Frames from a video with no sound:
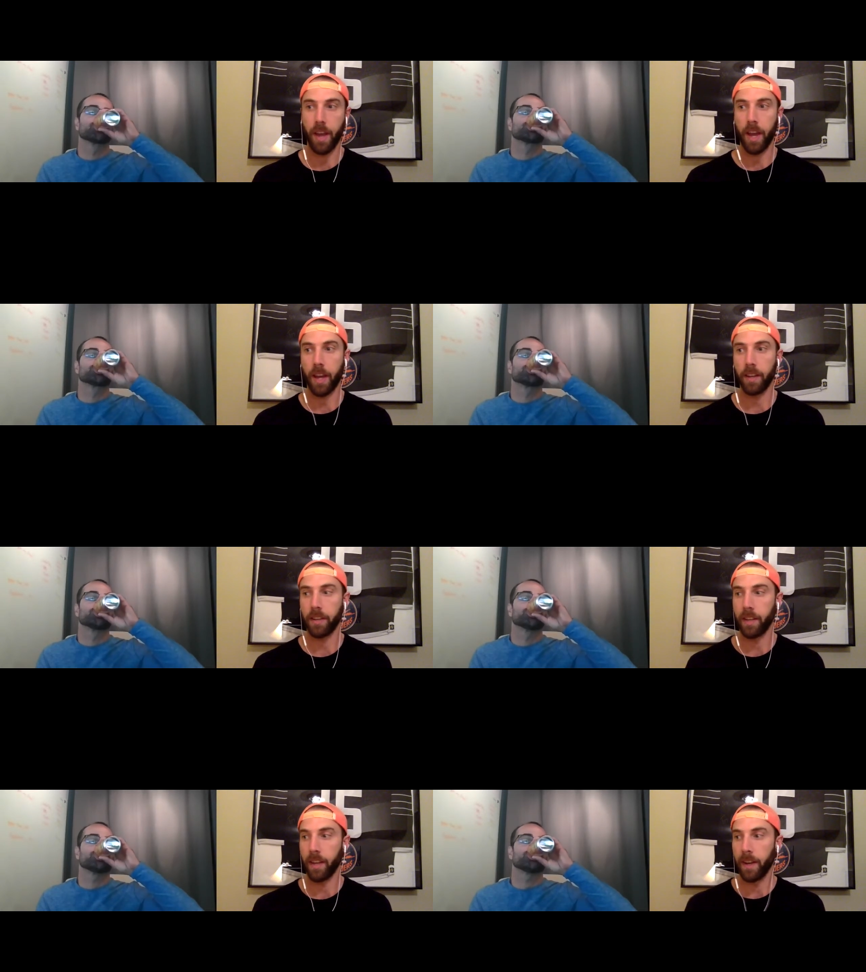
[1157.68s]

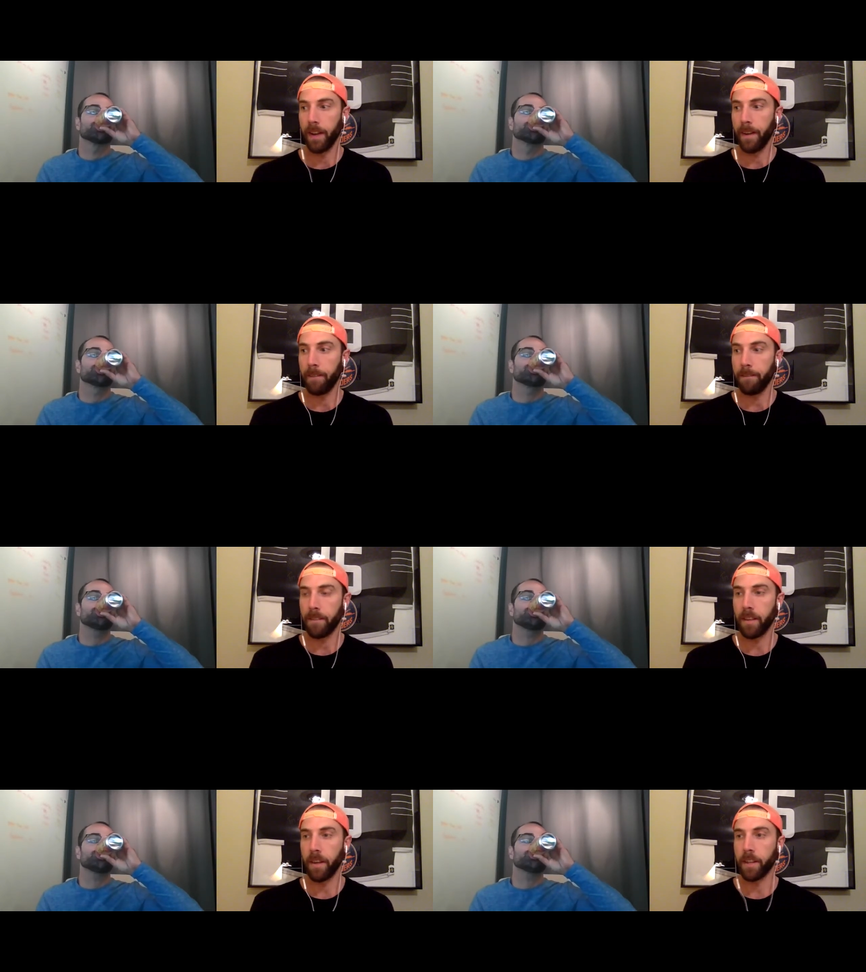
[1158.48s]
Speaker 1: and
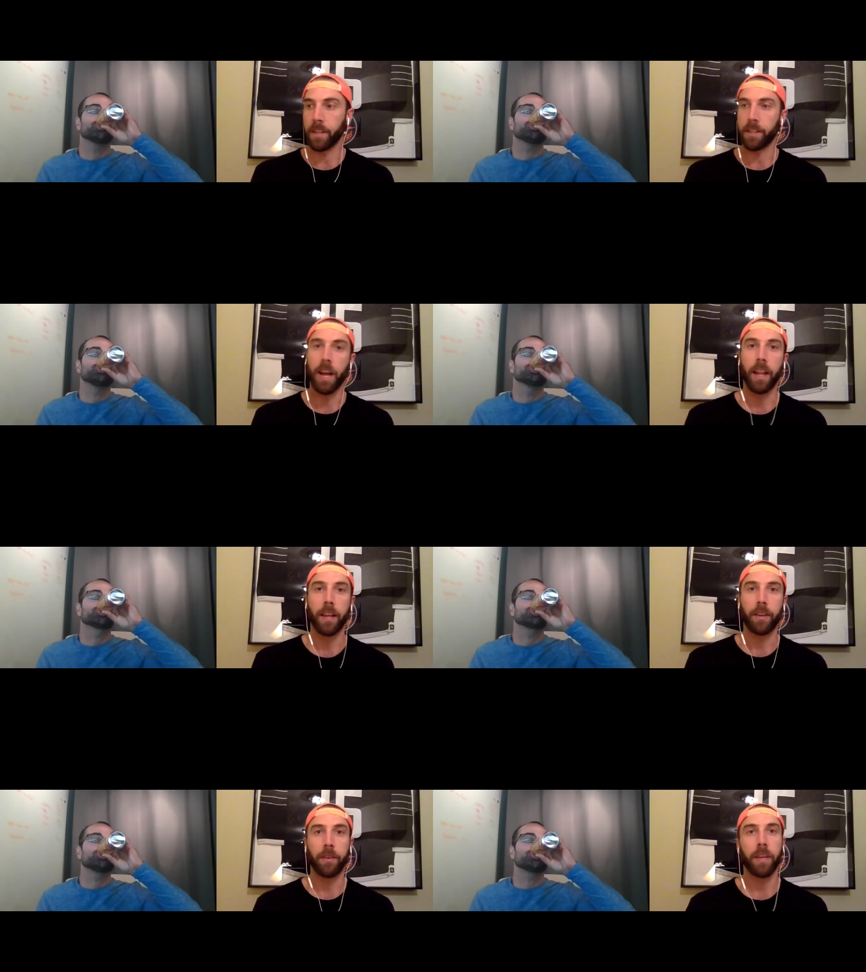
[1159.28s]
you know, it's it's not
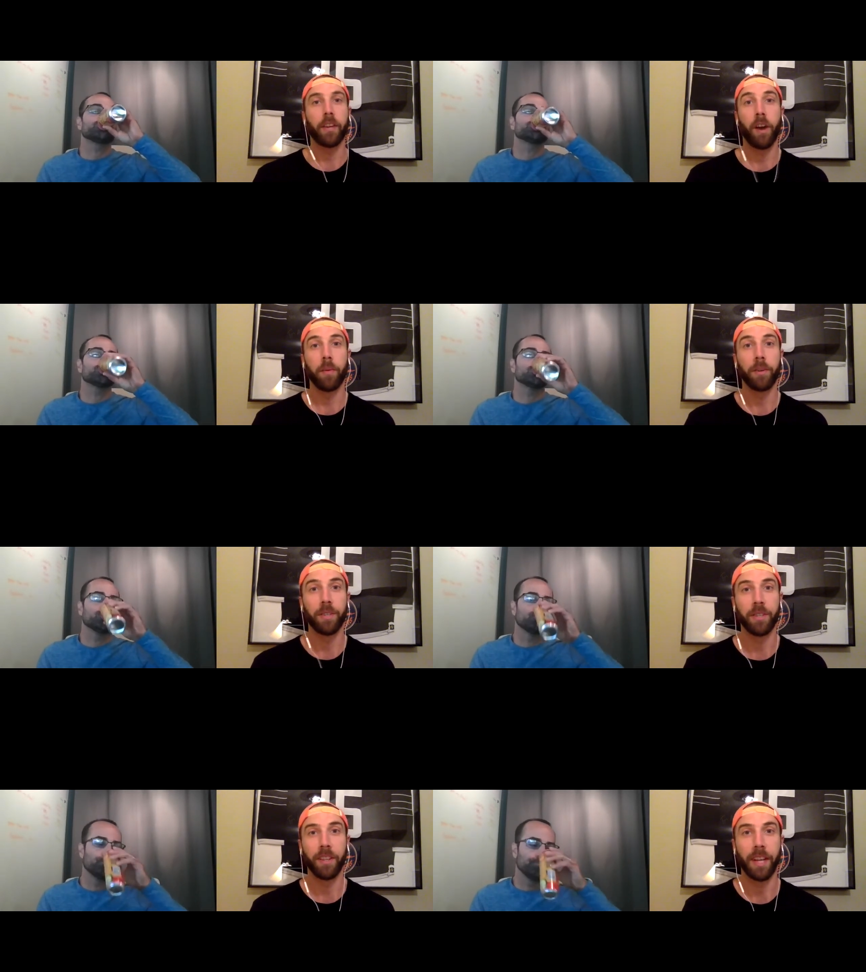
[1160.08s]
like e-commerce
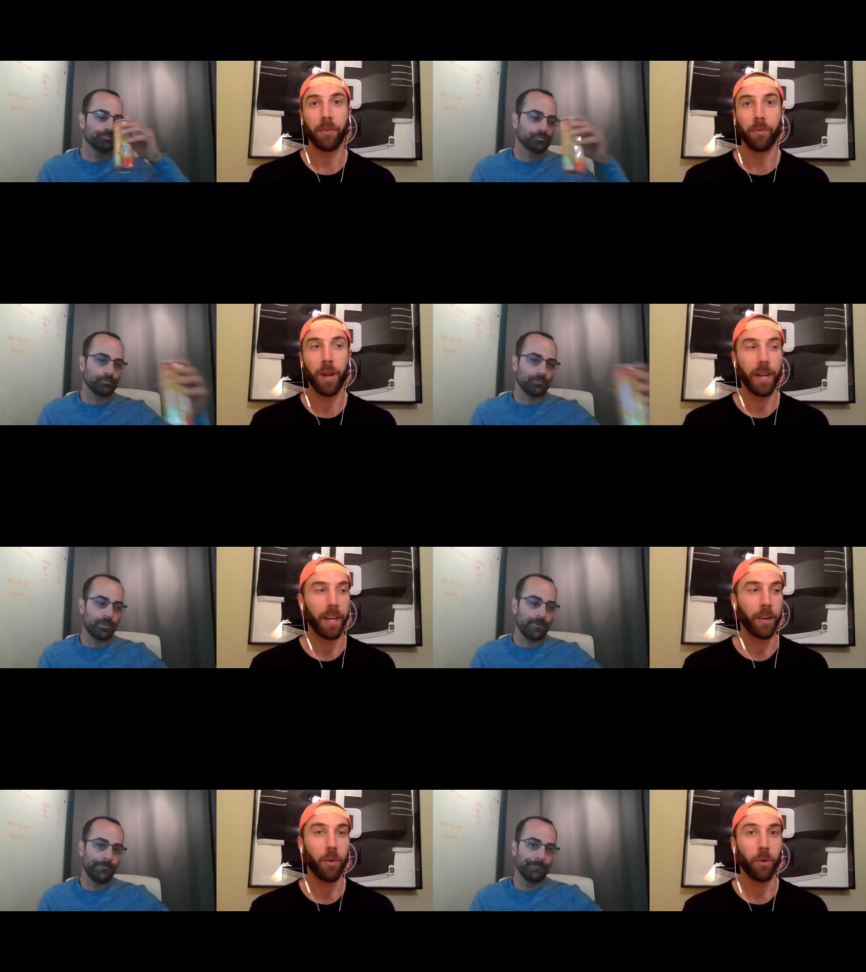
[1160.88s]
isn't like
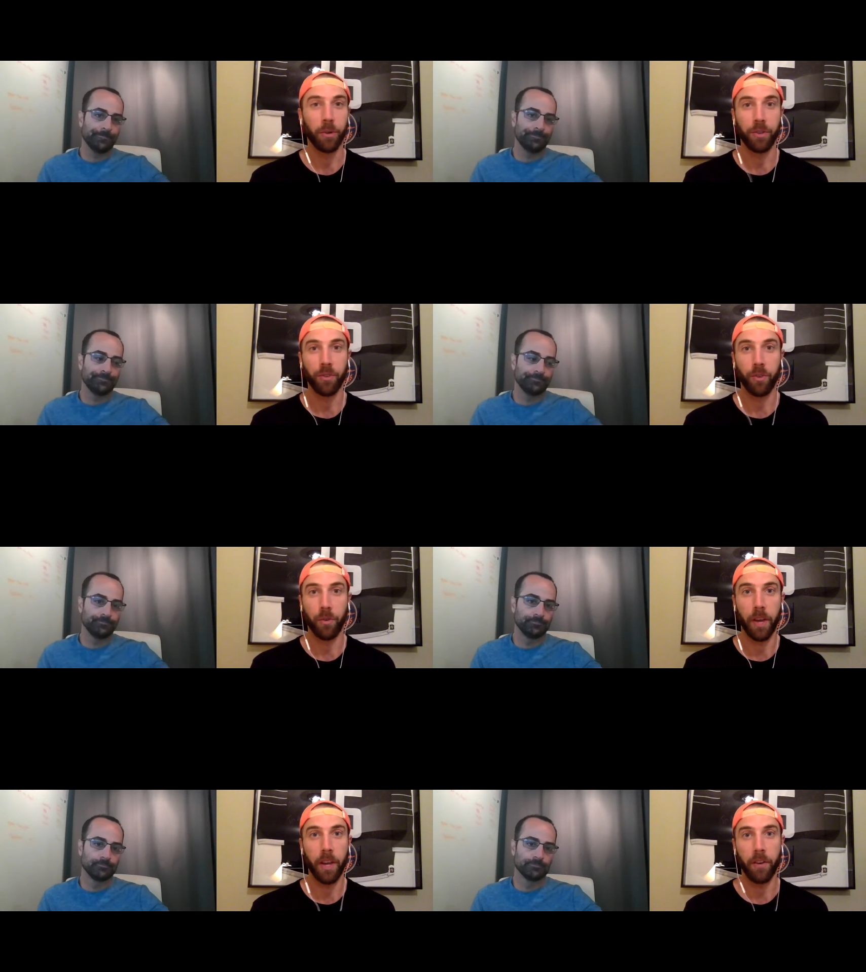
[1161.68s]
running a corner
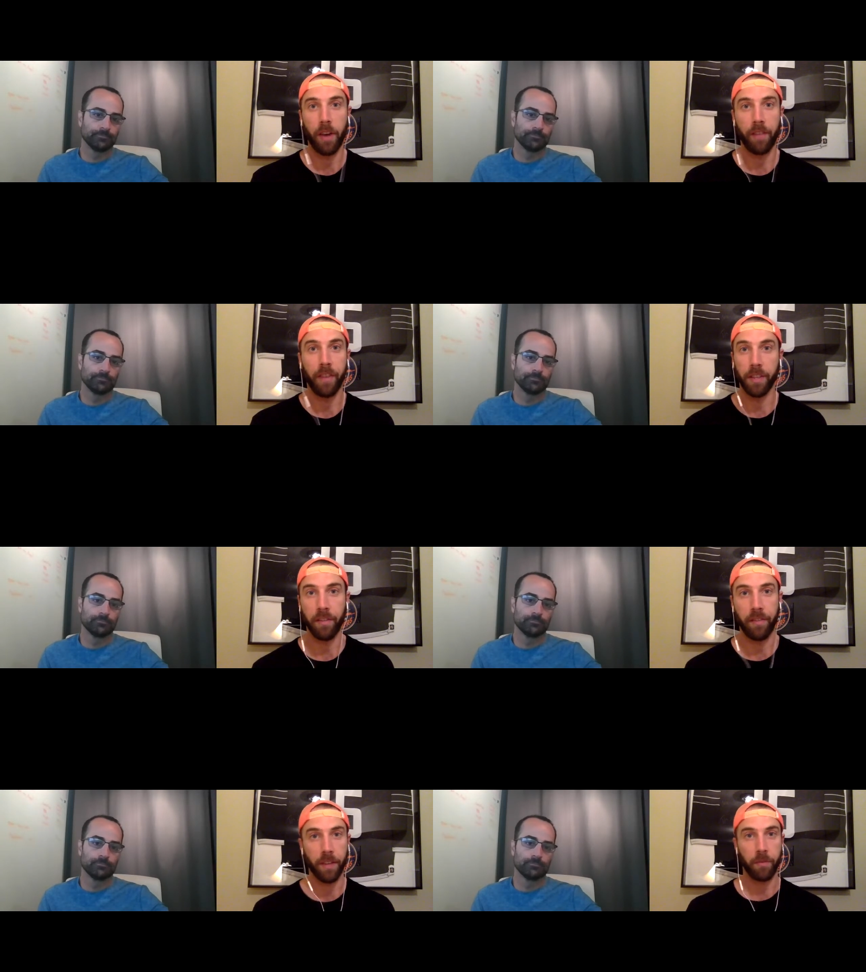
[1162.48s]
store, right? You're not face
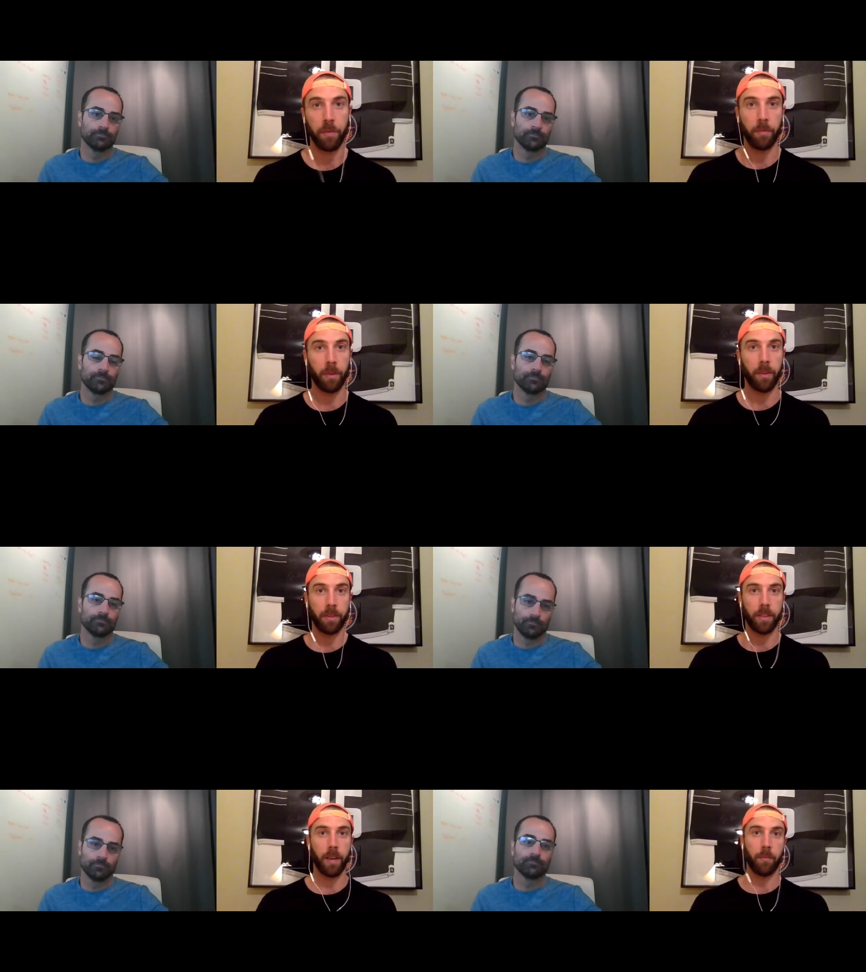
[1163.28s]
to face with people all
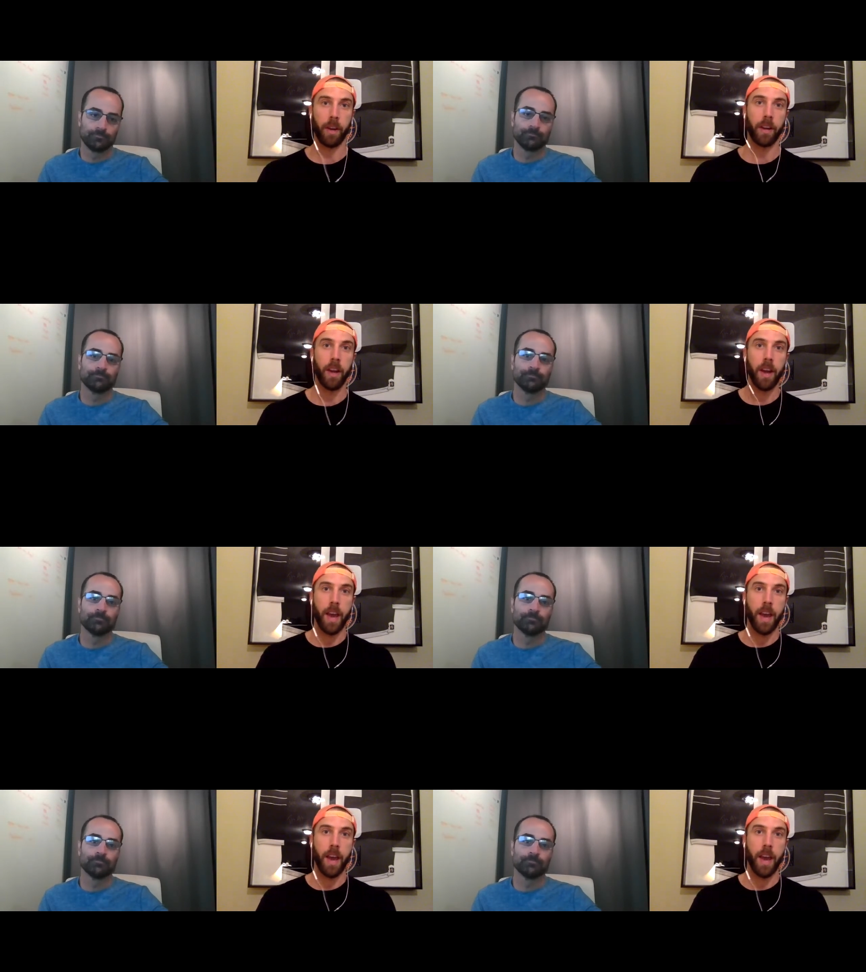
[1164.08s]
the time, right?